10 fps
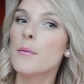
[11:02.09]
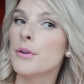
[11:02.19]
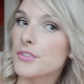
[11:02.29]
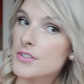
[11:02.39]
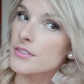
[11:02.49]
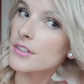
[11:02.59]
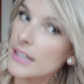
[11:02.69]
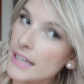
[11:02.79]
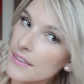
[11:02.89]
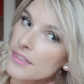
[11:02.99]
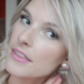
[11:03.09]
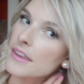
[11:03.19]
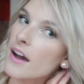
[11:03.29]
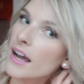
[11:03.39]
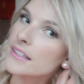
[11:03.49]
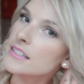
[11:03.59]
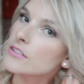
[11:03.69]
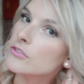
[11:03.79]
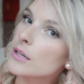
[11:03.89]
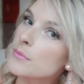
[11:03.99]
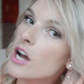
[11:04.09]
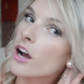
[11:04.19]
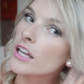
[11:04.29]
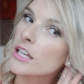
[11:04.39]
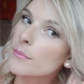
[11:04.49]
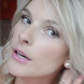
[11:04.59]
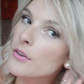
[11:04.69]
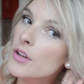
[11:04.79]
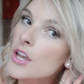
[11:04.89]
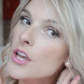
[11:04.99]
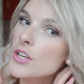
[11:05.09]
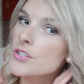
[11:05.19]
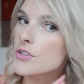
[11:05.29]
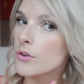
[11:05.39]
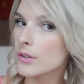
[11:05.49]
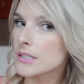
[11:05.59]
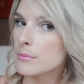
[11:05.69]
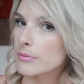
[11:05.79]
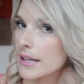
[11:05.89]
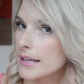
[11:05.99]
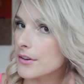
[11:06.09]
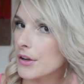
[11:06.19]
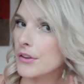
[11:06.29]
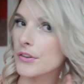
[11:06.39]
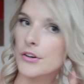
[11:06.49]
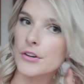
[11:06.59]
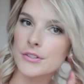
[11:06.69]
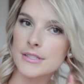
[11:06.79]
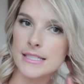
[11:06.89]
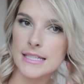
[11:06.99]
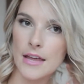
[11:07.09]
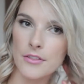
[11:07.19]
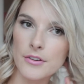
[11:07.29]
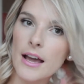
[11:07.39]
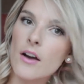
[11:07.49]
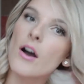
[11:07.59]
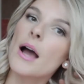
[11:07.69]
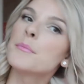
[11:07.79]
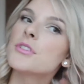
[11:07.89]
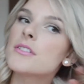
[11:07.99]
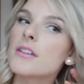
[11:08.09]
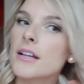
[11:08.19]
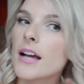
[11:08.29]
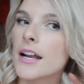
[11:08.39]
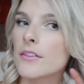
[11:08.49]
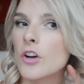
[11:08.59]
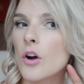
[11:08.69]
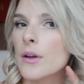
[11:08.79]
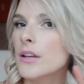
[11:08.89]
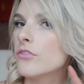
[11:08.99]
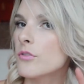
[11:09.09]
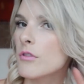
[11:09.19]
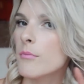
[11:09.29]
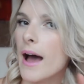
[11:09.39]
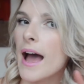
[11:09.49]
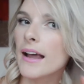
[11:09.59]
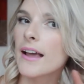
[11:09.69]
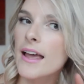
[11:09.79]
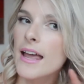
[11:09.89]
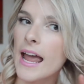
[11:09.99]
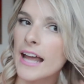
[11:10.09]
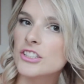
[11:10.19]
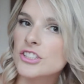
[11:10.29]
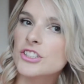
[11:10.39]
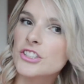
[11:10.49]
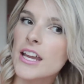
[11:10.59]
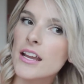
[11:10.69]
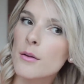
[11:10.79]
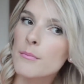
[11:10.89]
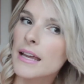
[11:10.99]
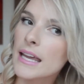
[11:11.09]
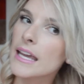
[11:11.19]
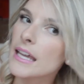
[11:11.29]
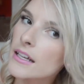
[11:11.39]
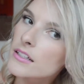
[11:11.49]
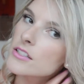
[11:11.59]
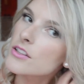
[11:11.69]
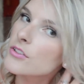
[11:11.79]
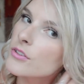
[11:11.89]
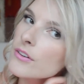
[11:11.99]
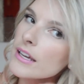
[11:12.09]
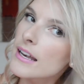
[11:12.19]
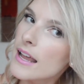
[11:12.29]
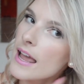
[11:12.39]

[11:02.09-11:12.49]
but you're still gonna get the idea of what I'm talking about. So to blend all the curls together now, I'm just gonna kind of go in from the back and shake my hand through it